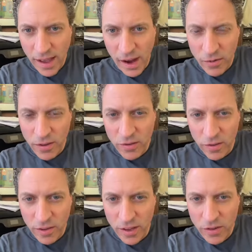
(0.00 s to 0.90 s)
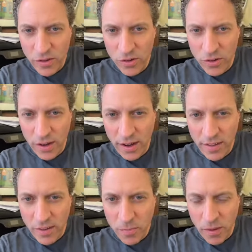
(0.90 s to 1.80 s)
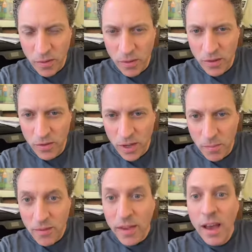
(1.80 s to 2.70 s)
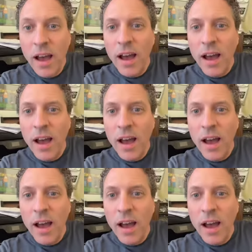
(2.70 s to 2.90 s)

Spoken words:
Howdy, so glad you're on this, by the way. You look amazing.